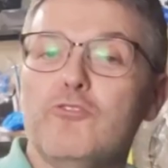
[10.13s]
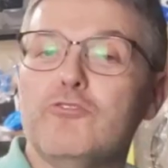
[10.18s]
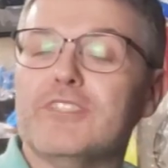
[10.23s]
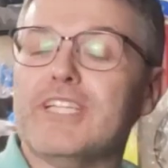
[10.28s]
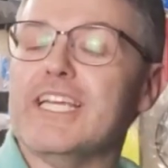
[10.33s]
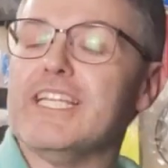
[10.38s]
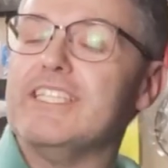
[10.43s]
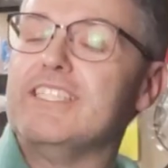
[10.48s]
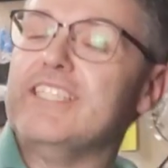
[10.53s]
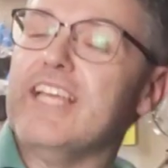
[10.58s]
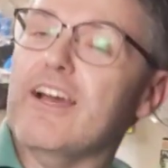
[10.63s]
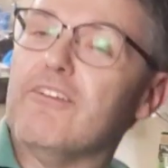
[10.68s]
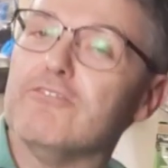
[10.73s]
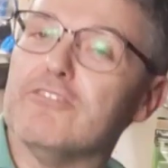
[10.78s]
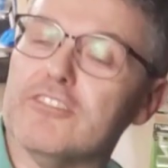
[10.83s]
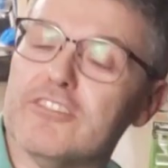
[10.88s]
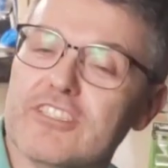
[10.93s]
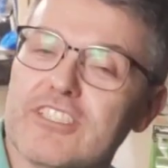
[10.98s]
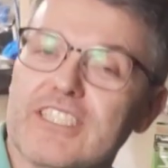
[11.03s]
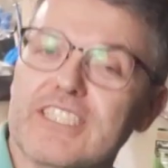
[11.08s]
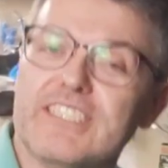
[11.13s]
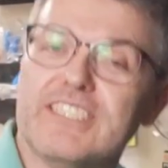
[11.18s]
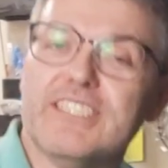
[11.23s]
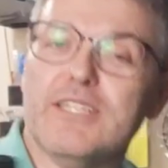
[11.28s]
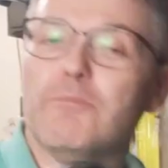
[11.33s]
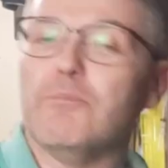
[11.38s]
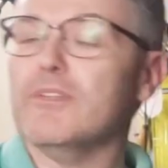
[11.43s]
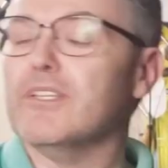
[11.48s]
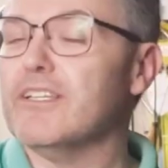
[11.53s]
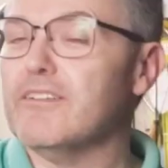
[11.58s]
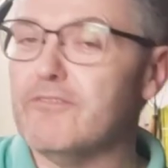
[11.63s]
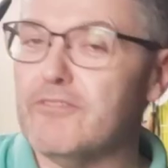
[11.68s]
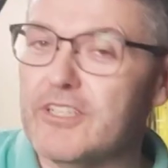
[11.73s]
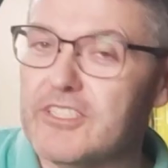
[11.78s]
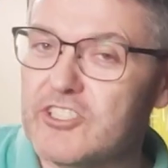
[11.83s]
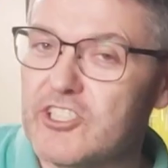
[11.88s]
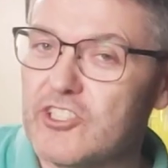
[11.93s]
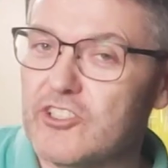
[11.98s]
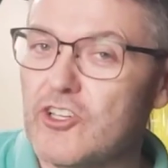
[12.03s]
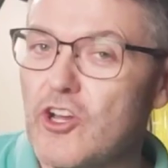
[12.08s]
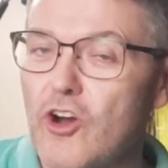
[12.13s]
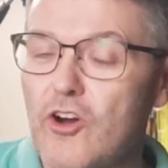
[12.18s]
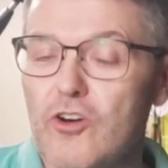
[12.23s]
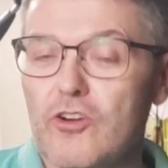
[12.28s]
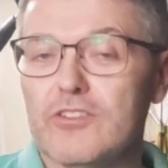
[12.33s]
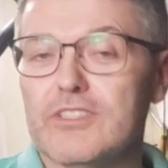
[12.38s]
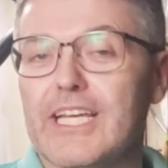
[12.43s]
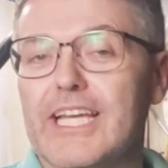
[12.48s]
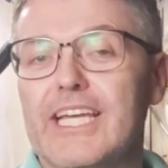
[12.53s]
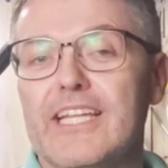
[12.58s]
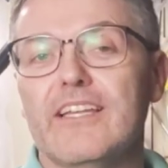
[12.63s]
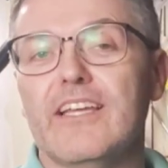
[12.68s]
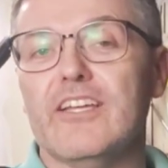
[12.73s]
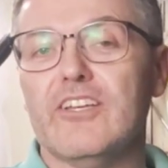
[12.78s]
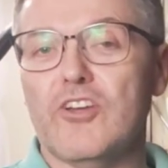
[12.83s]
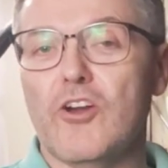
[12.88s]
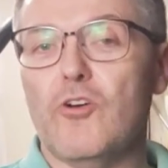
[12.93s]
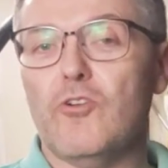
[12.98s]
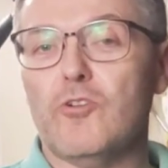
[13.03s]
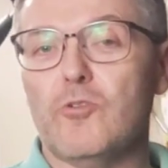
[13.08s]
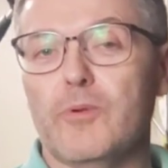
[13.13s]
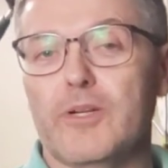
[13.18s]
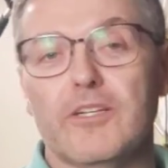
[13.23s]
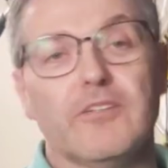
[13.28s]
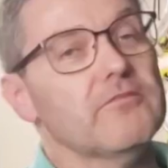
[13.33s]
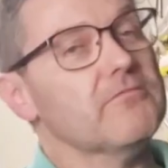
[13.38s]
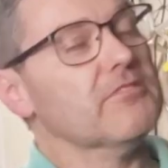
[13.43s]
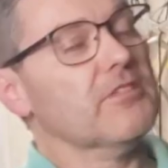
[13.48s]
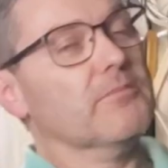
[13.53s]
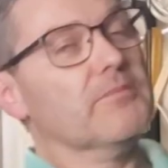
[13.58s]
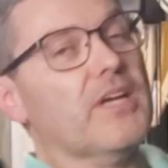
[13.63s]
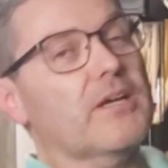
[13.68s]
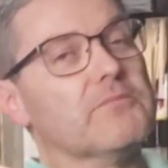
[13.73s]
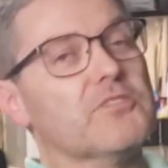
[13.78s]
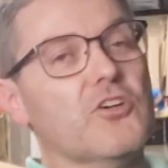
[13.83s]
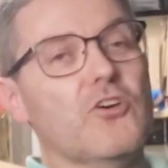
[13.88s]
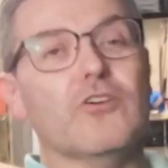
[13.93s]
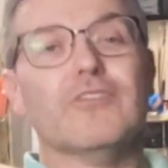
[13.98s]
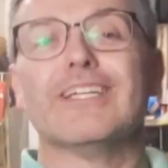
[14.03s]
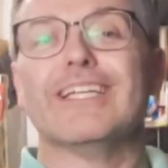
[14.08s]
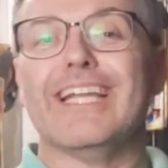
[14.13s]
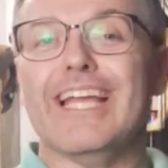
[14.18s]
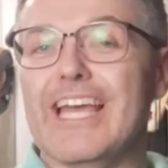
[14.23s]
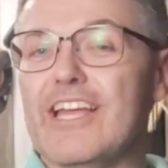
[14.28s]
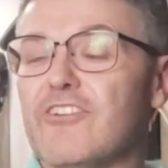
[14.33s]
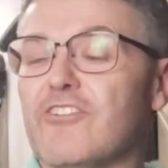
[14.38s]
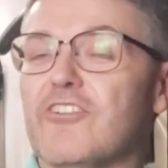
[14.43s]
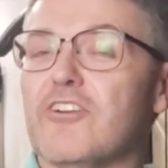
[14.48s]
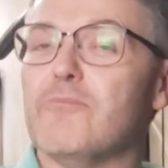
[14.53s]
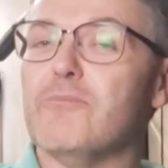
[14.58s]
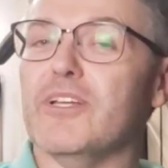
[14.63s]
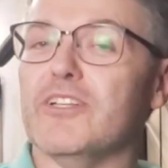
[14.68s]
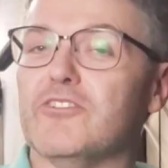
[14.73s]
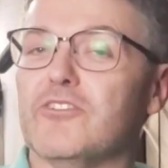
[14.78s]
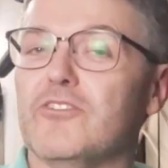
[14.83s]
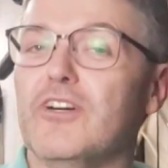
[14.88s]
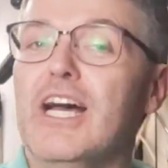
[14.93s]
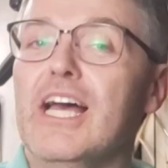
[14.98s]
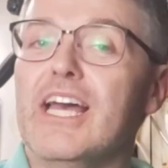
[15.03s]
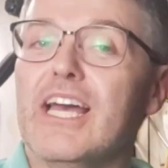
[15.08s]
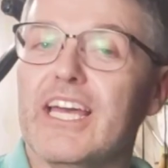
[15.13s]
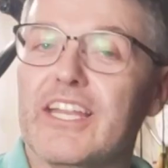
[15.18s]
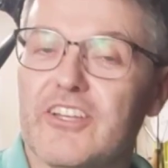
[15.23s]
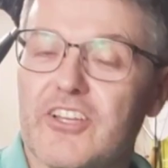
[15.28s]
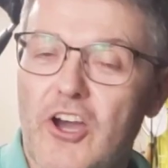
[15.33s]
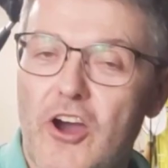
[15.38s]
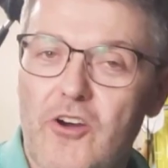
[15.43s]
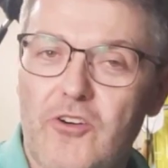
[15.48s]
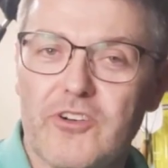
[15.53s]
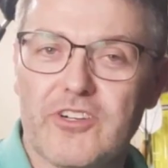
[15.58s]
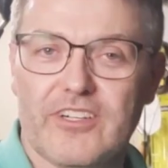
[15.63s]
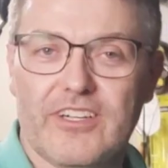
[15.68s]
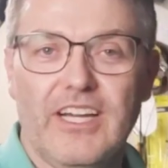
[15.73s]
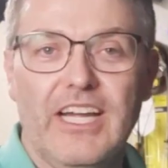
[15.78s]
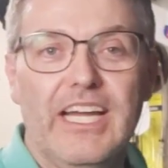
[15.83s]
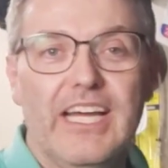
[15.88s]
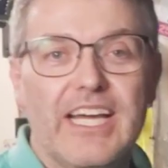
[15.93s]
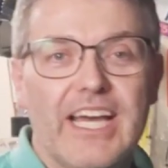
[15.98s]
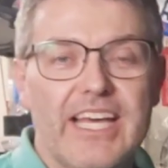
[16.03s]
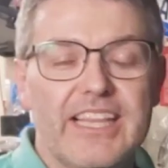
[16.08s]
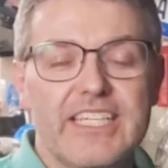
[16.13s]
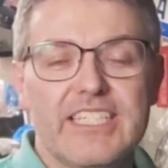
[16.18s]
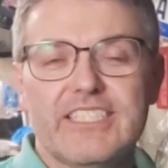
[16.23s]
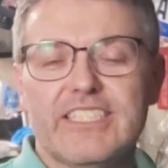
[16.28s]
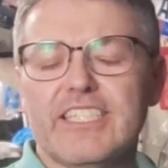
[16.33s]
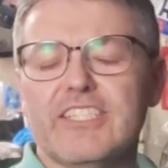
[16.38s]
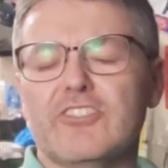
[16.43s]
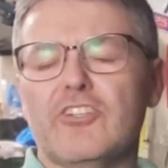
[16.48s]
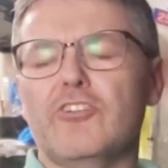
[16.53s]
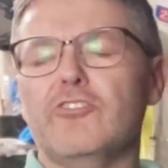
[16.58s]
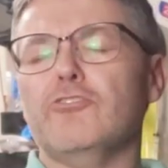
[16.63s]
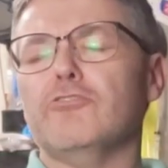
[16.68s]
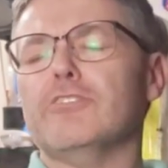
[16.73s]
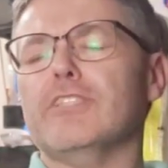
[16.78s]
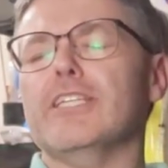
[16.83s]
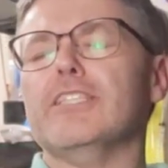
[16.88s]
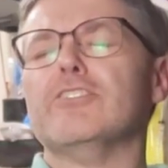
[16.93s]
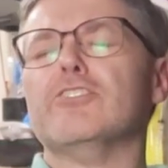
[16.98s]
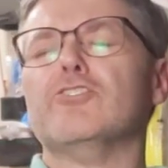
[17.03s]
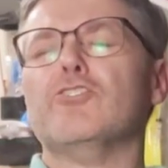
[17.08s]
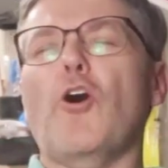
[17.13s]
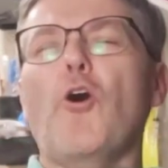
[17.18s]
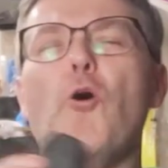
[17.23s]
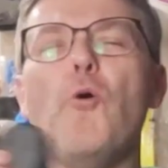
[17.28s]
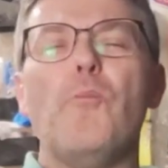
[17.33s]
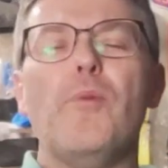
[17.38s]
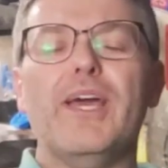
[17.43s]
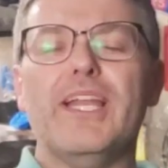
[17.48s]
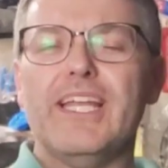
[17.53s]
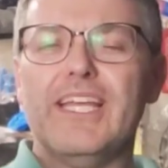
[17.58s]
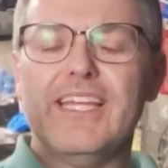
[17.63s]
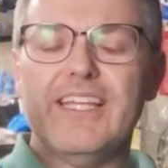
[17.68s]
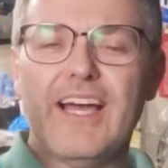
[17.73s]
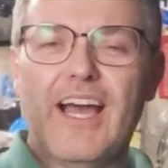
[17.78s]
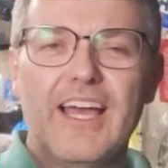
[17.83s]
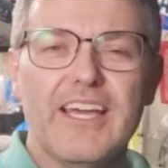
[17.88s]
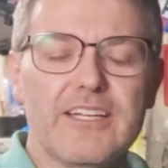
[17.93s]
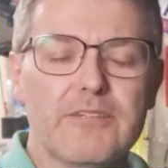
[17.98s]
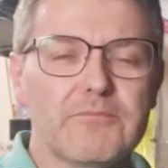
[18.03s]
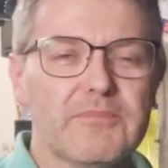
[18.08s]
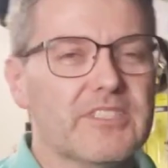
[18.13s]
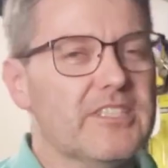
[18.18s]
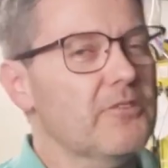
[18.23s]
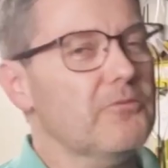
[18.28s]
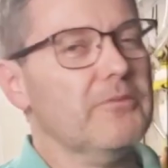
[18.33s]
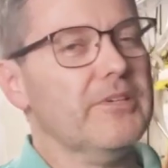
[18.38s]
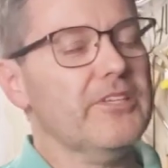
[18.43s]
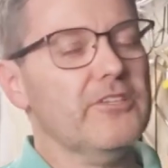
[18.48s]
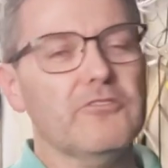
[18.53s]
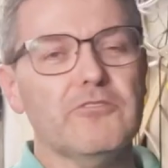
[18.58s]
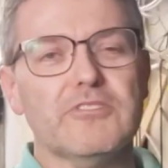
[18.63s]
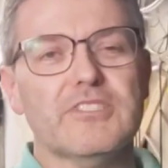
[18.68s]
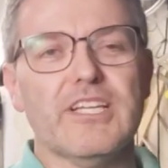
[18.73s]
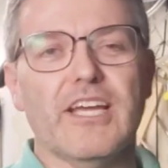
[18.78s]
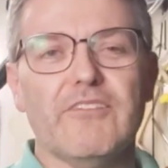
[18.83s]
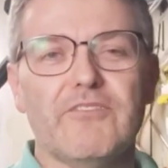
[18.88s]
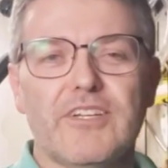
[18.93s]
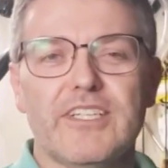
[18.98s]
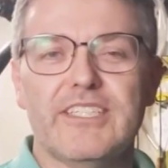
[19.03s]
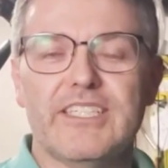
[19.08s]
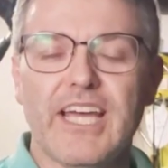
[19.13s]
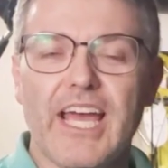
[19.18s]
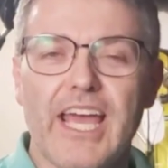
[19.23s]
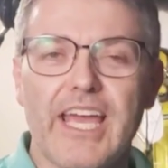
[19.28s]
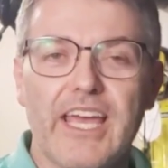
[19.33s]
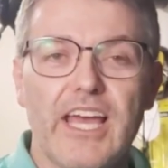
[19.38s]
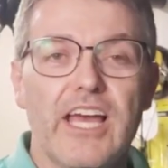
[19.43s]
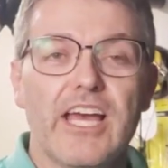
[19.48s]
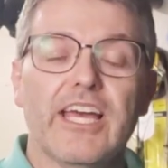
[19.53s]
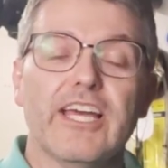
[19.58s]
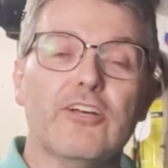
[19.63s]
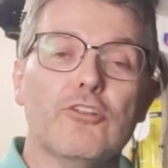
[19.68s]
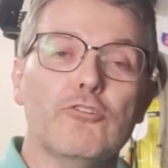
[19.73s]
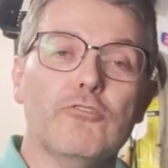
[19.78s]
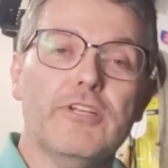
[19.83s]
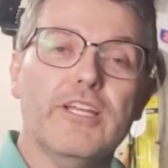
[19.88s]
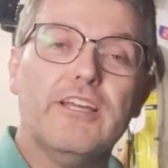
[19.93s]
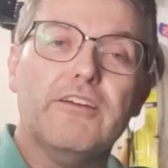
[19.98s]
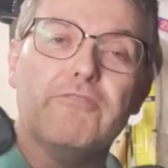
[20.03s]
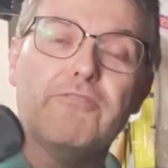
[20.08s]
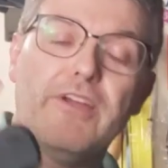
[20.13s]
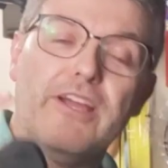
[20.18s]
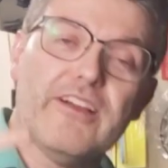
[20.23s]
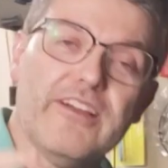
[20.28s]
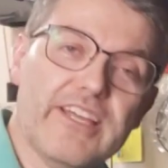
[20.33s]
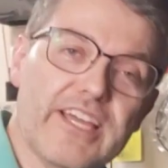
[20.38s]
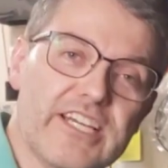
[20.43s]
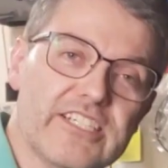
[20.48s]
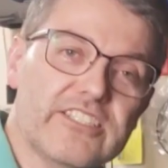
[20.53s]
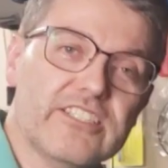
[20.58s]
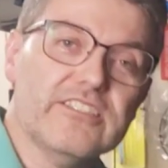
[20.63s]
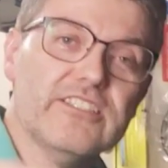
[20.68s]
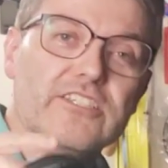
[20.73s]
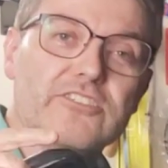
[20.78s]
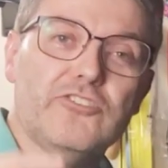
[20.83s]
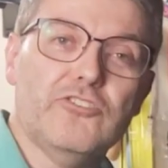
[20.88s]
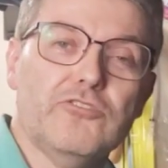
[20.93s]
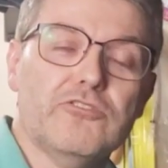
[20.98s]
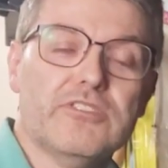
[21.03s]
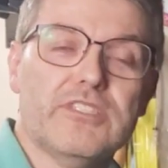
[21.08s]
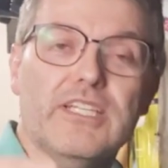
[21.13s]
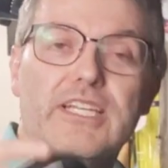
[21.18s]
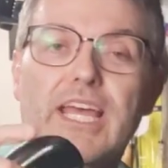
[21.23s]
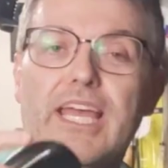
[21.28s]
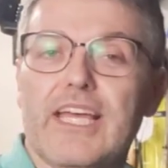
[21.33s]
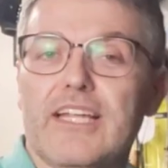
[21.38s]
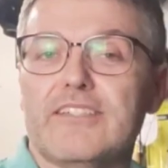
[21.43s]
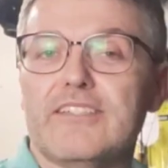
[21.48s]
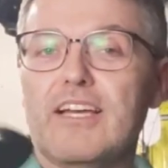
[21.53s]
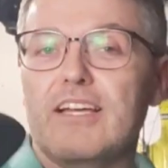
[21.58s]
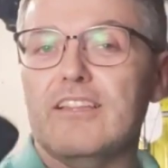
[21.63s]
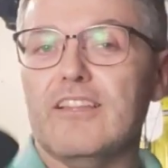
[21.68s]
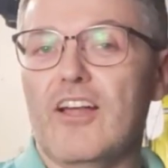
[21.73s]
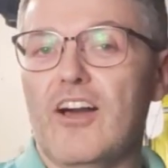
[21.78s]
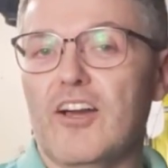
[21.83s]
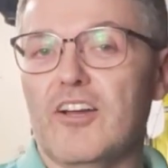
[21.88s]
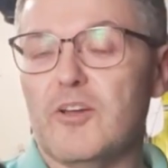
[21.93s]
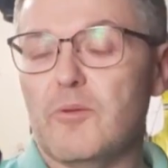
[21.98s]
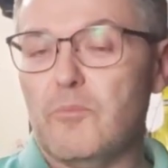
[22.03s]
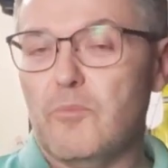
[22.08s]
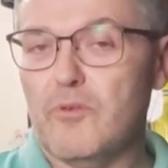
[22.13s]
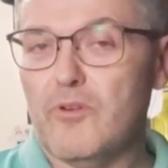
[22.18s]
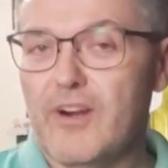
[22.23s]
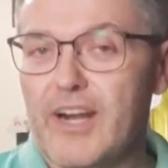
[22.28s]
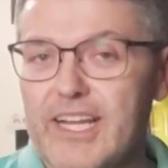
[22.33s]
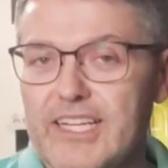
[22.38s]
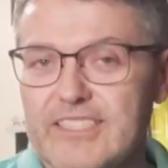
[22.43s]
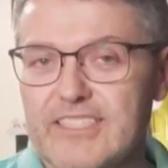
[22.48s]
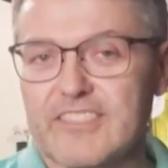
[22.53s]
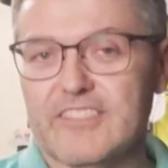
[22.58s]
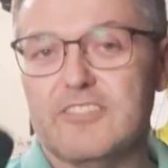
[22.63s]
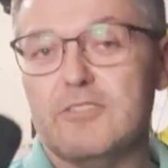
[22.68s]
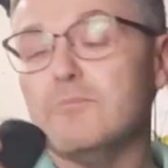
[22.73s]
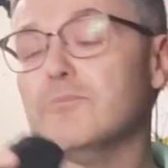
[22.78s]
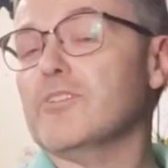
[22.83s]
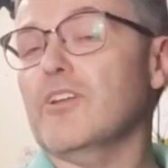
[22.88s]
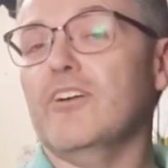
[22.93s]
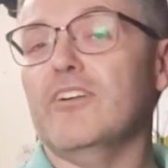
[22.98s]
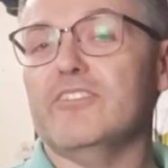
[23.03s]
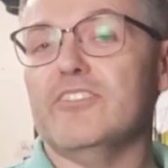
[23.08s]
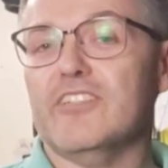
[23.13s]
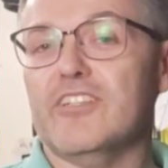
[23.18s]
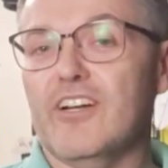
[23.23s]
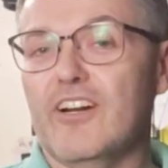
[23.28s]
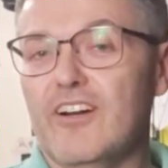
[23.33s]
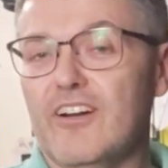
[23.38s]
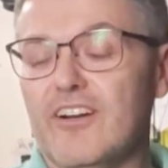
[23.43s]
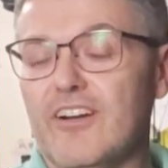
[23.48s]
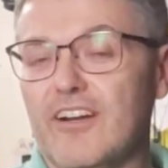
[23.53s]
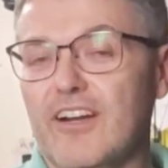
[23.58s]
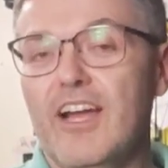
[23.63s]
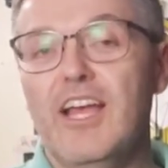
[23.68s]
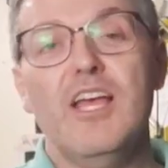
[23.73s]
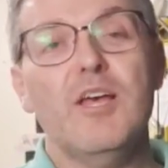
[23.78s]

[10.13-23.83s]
use a devilishly simple invention called an encoder wheel, sometimes called an incremental encoder. And these things are used in so many items that we use every day, including a variation that's used in anti-lock brake systems on your car.